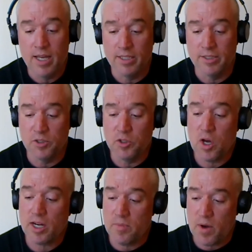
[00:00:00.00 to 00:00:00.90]
is you
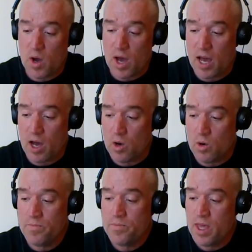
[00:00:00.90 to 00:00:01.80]
talked about
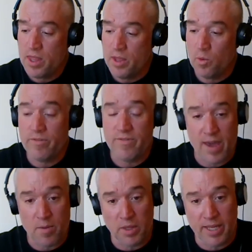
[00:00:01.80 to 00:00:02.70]
how there were
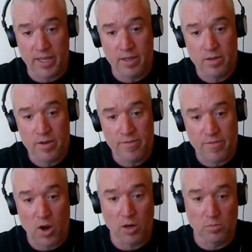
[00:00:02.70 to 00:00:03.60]
family
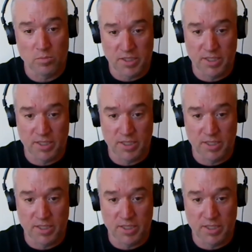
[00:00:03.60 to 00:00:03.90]
farms,